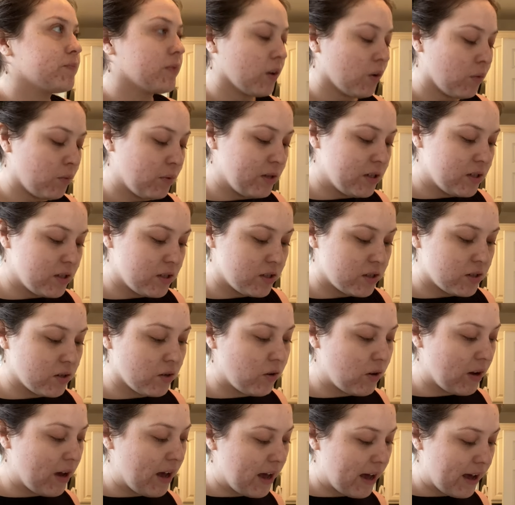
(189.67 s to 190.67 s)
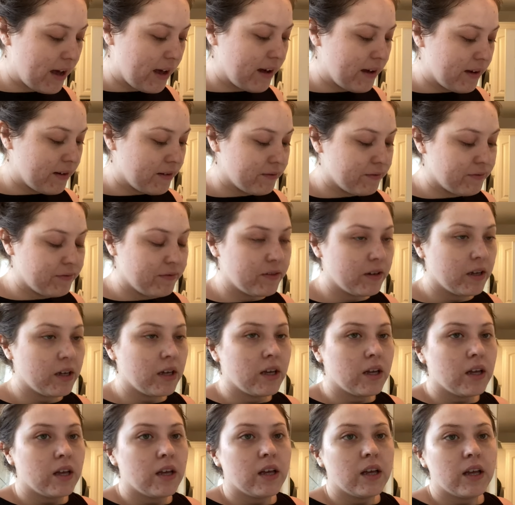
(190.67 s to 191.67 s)
We still haven't
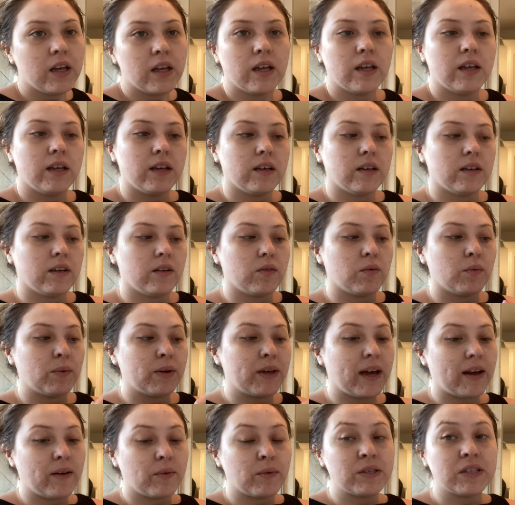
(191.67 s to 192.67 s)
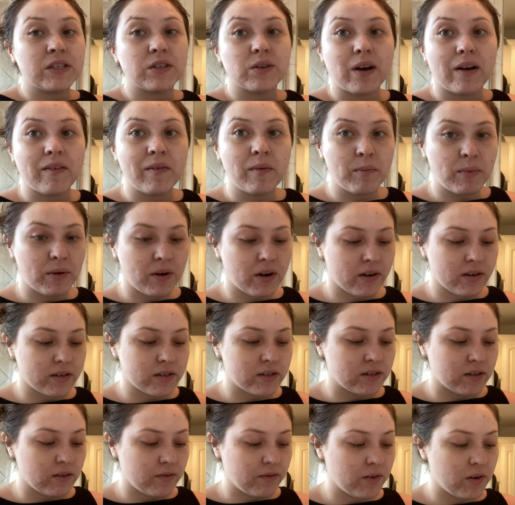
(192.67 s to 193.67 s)
put our
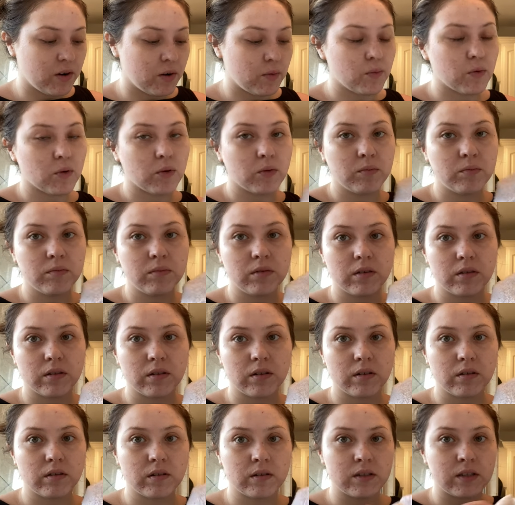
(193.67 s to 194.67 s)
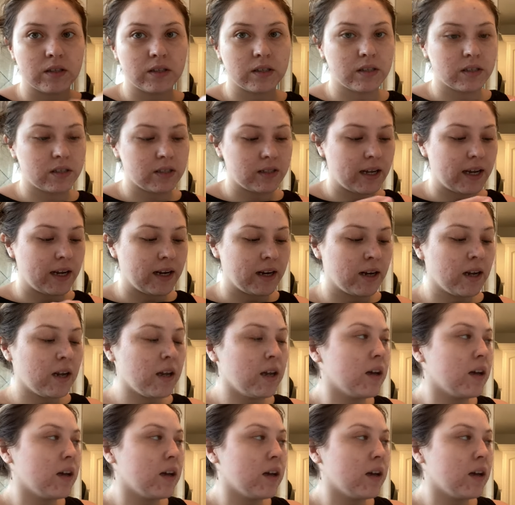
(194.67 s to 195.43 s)
stuff in our room. It doesn't stain.